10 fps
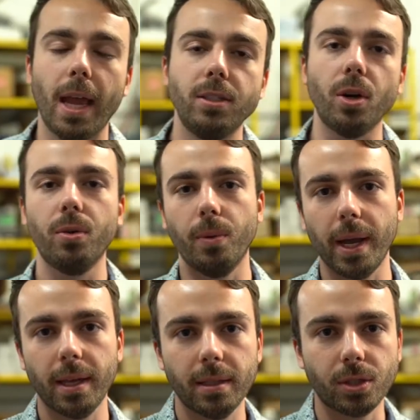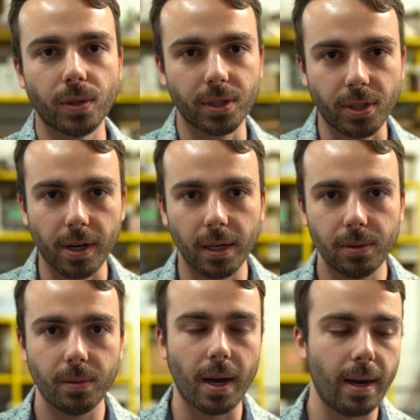And so the way that this sort of started
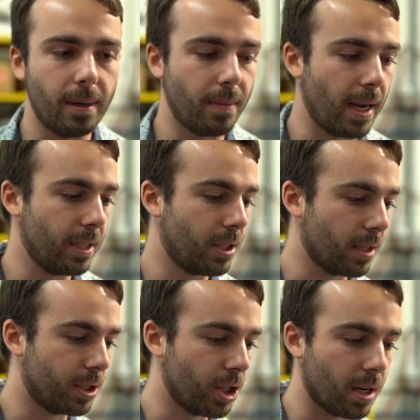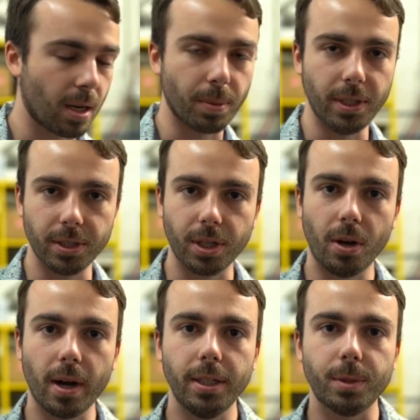out, um, I talked to John a couple years
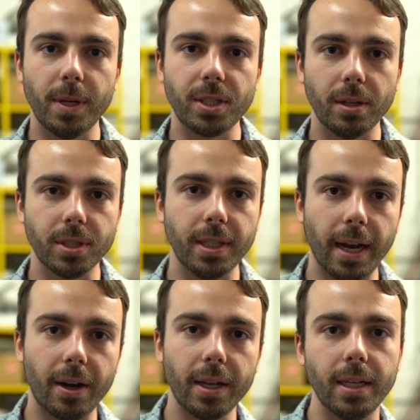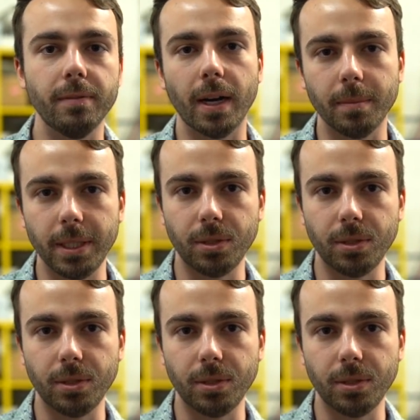ago, and I just mentioned I was in the area, and he invited me